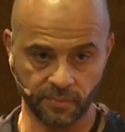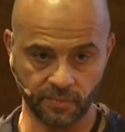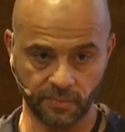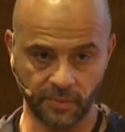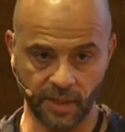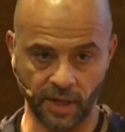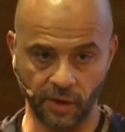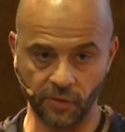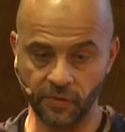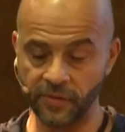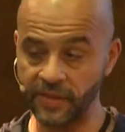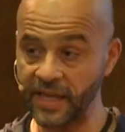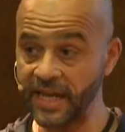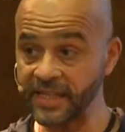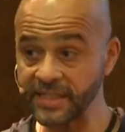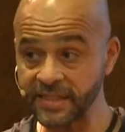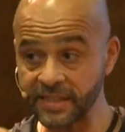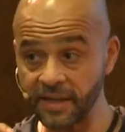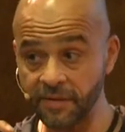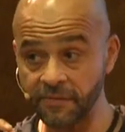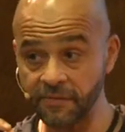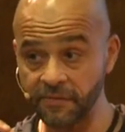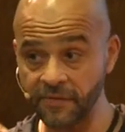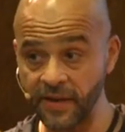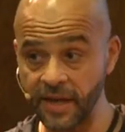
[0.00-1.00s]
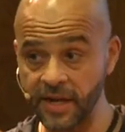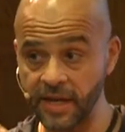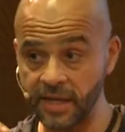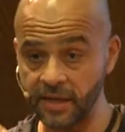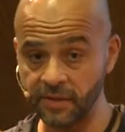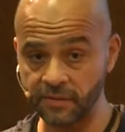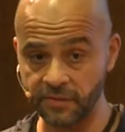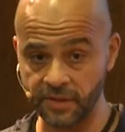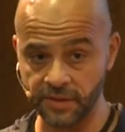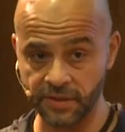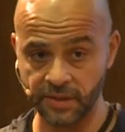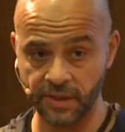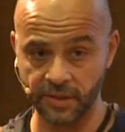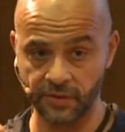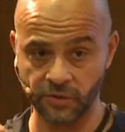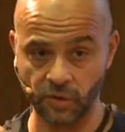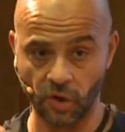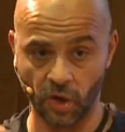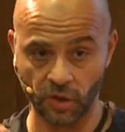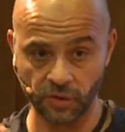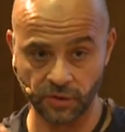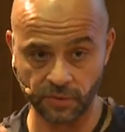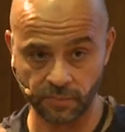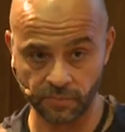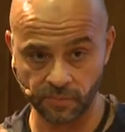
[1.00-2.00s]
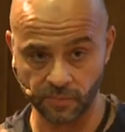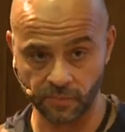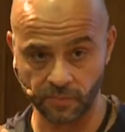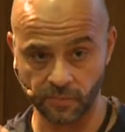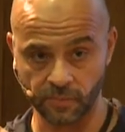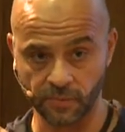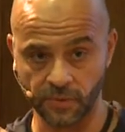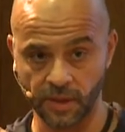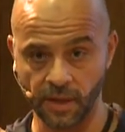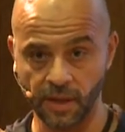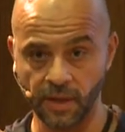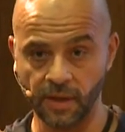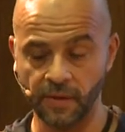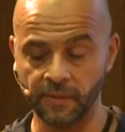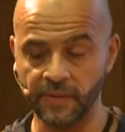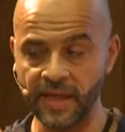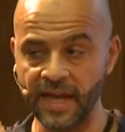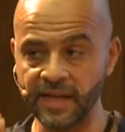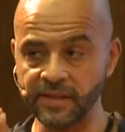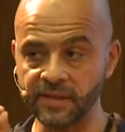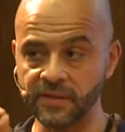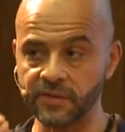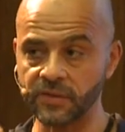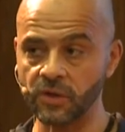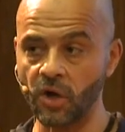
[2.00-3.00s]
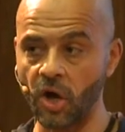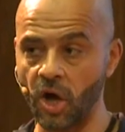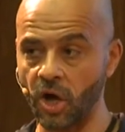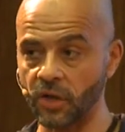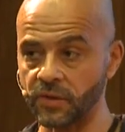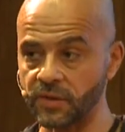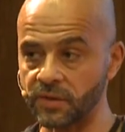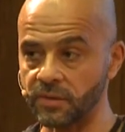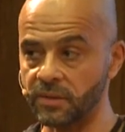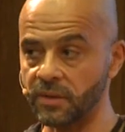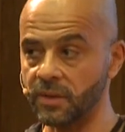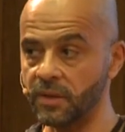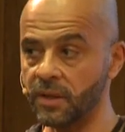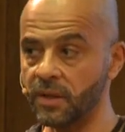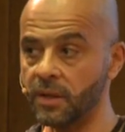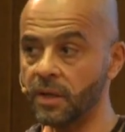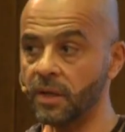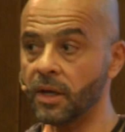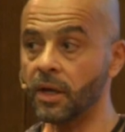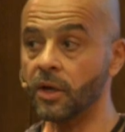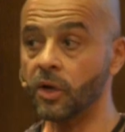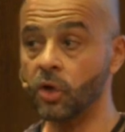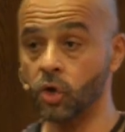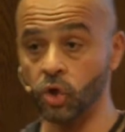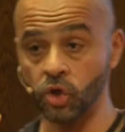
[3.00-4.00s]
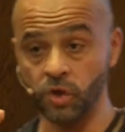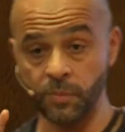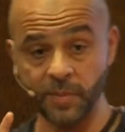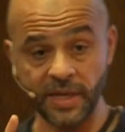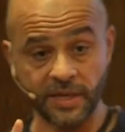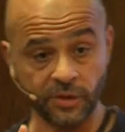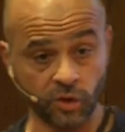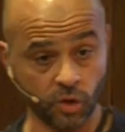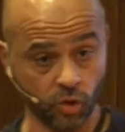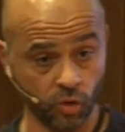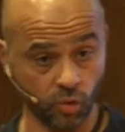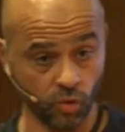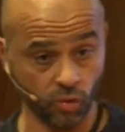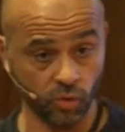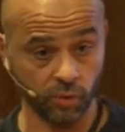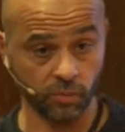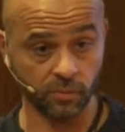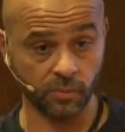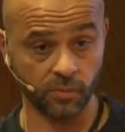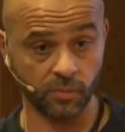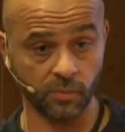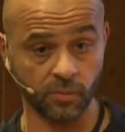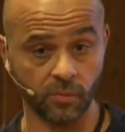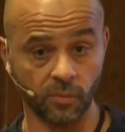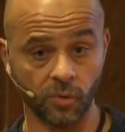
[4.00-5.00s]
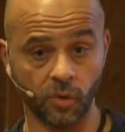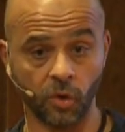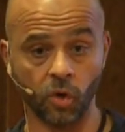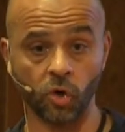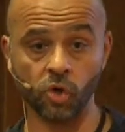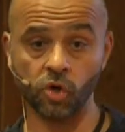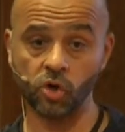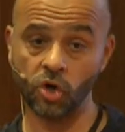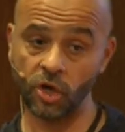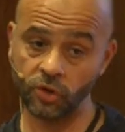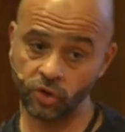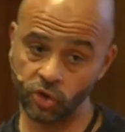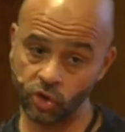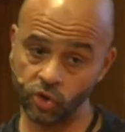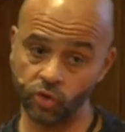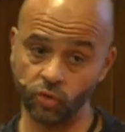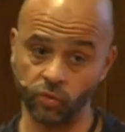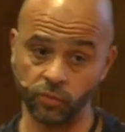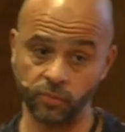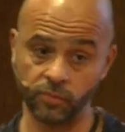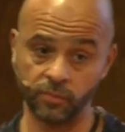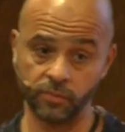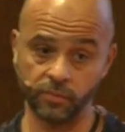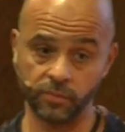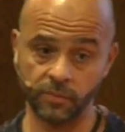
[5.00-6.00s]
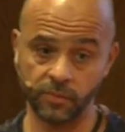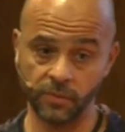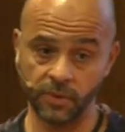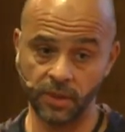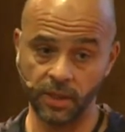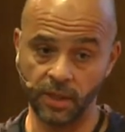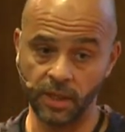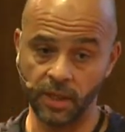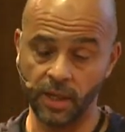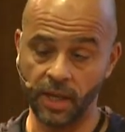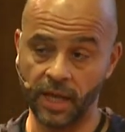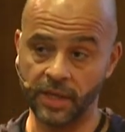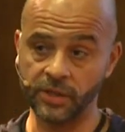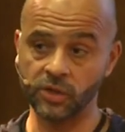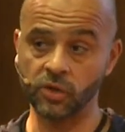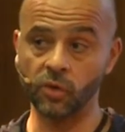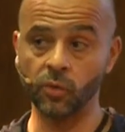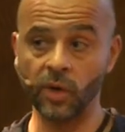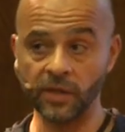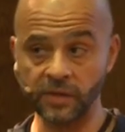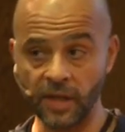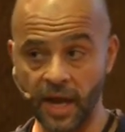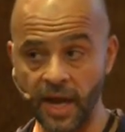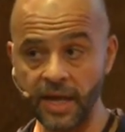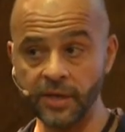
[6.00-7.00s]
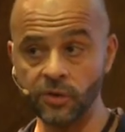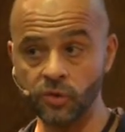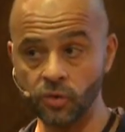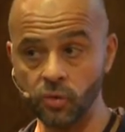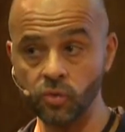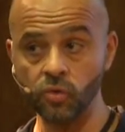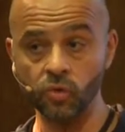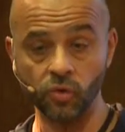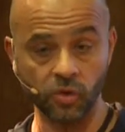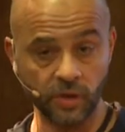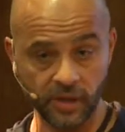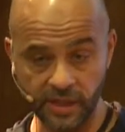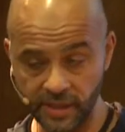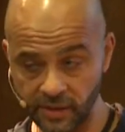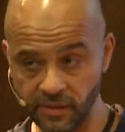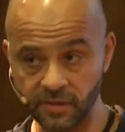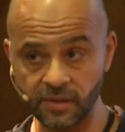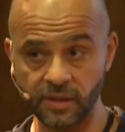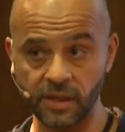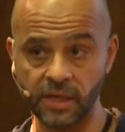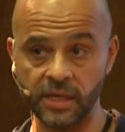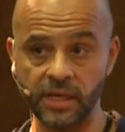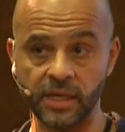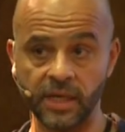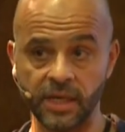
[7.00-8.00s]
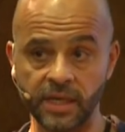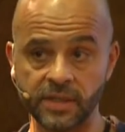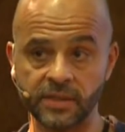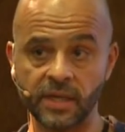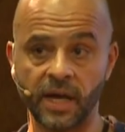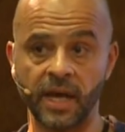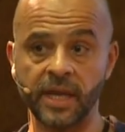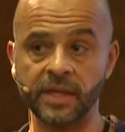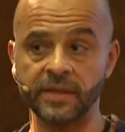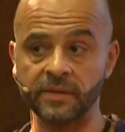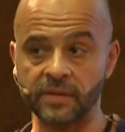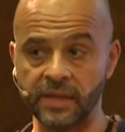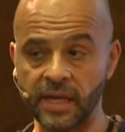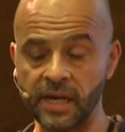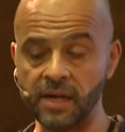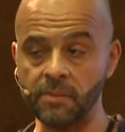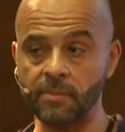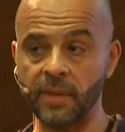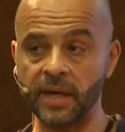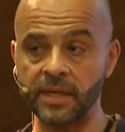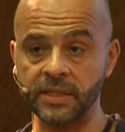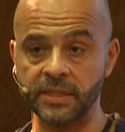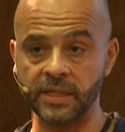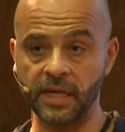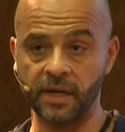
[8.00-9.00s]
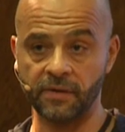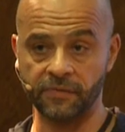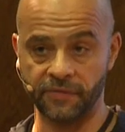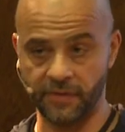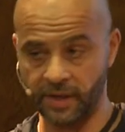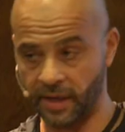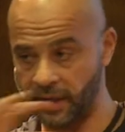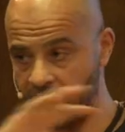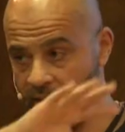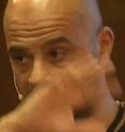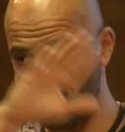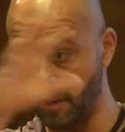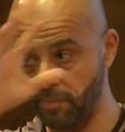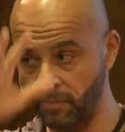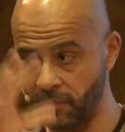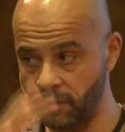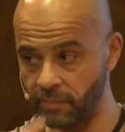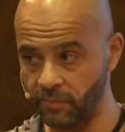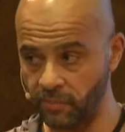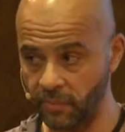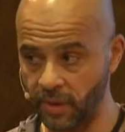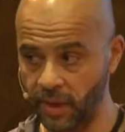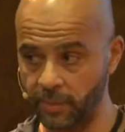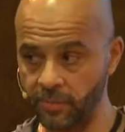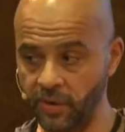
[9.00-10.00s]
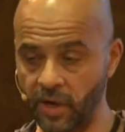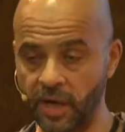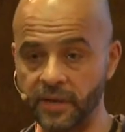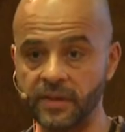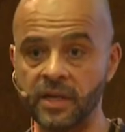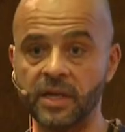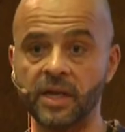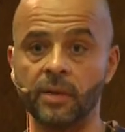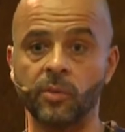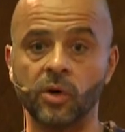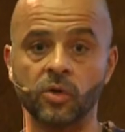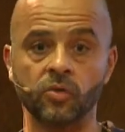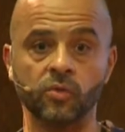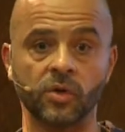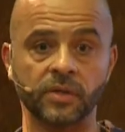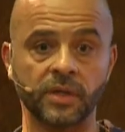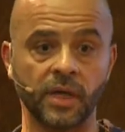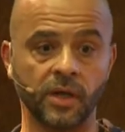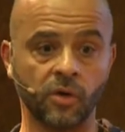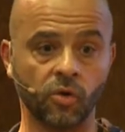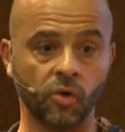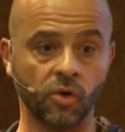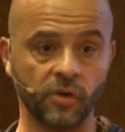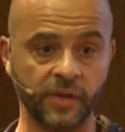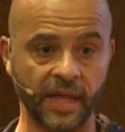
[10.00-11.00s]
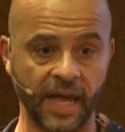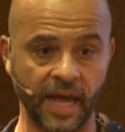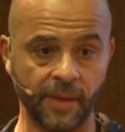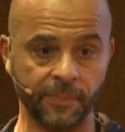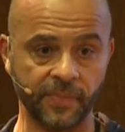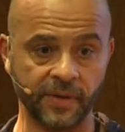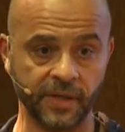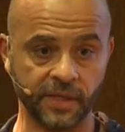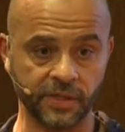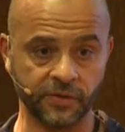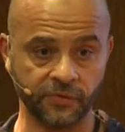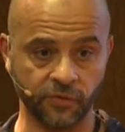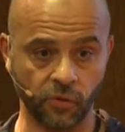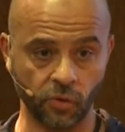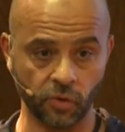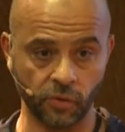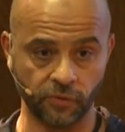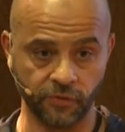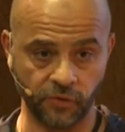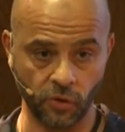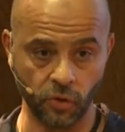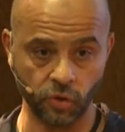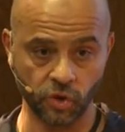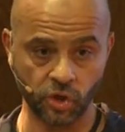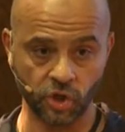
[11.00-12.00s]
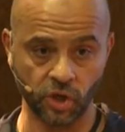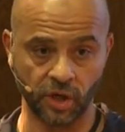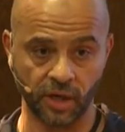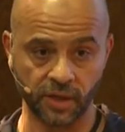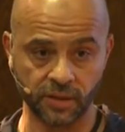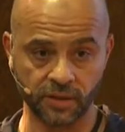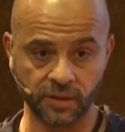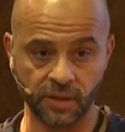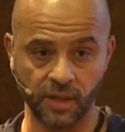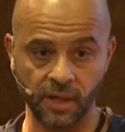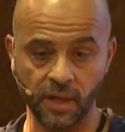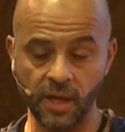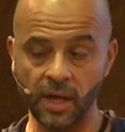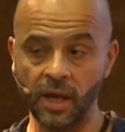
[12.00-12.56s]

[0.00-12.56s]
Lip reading: Now, that's a very interesting thought. That thought could be true or not true. And so what I do, literally, is I tell myself, I'm writing about what I call the happiness flow chart.